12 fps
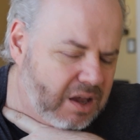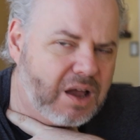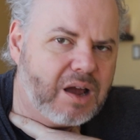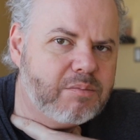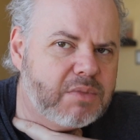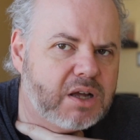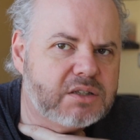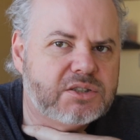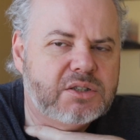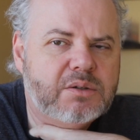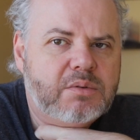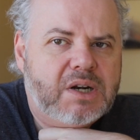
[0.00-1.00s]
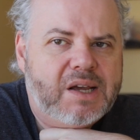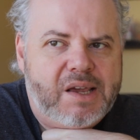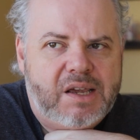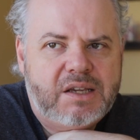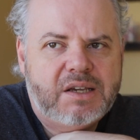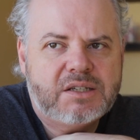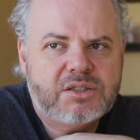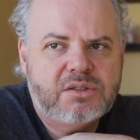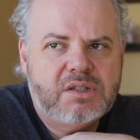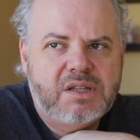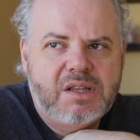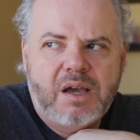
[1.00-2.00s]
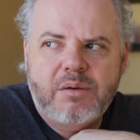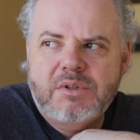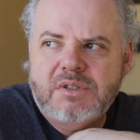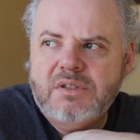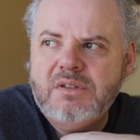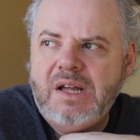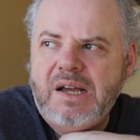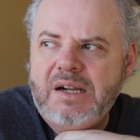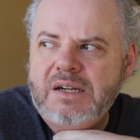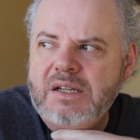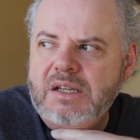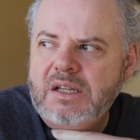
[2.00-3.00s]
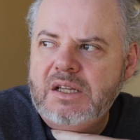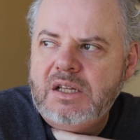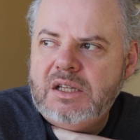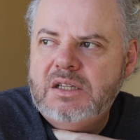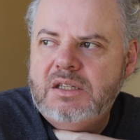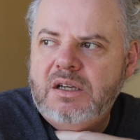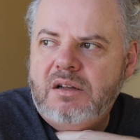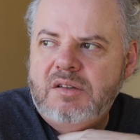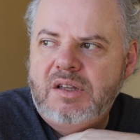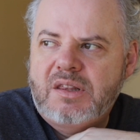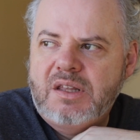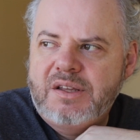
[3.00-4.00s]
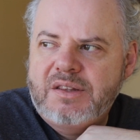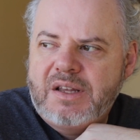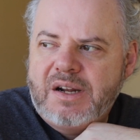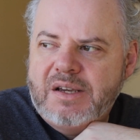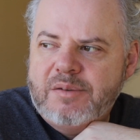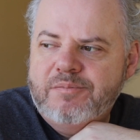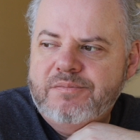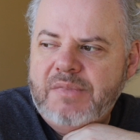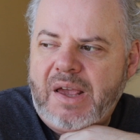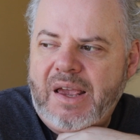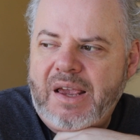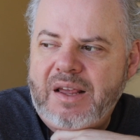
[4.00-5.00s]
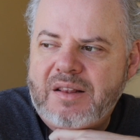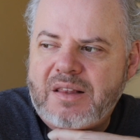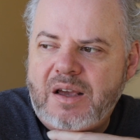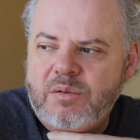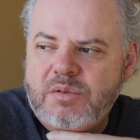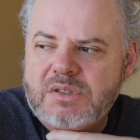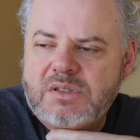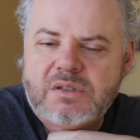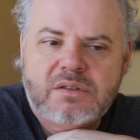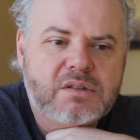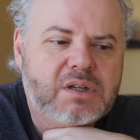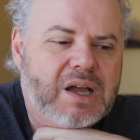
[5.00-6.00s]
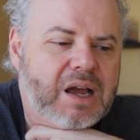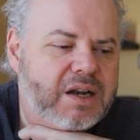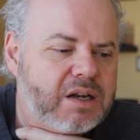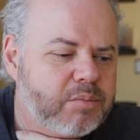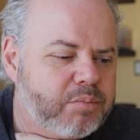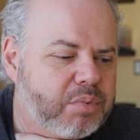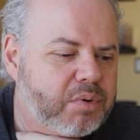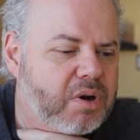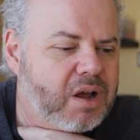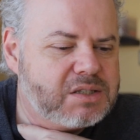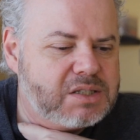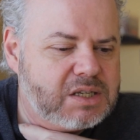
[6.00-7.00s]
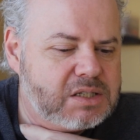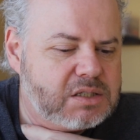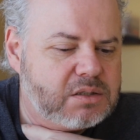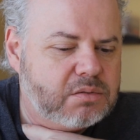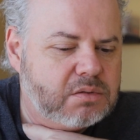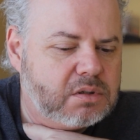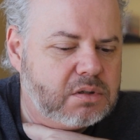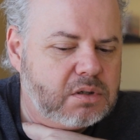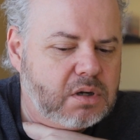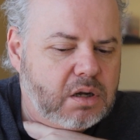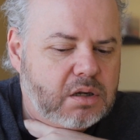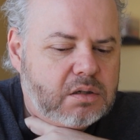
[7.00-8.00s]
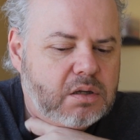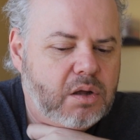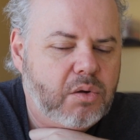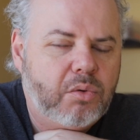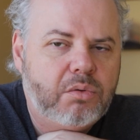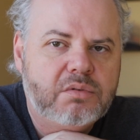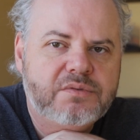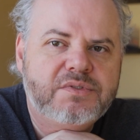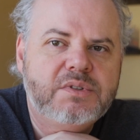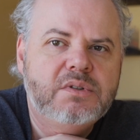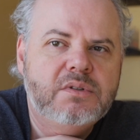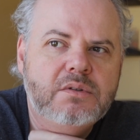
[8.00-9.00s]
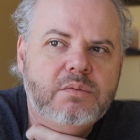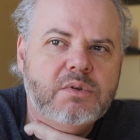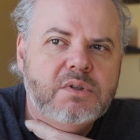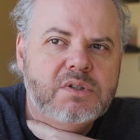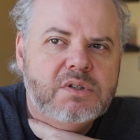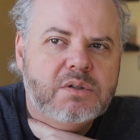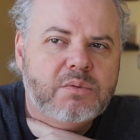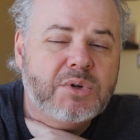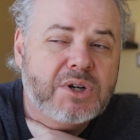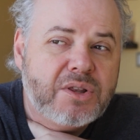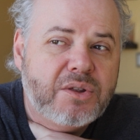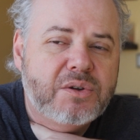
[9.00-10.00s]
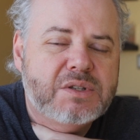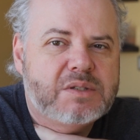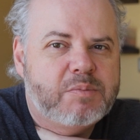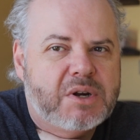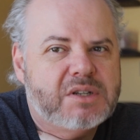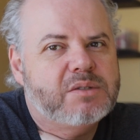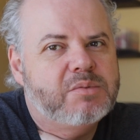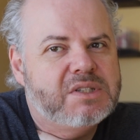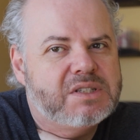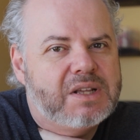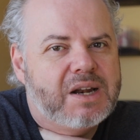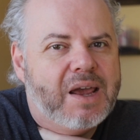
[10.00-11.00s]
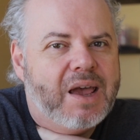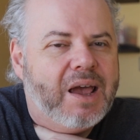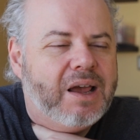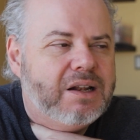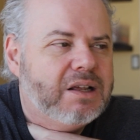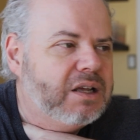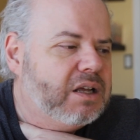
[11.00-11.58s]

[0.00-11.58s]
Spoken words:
I'm not sure what I ate yesterday that would do that. The only thing that I ate that was kind of processed or not a whole food were those Smart Sweets that I had.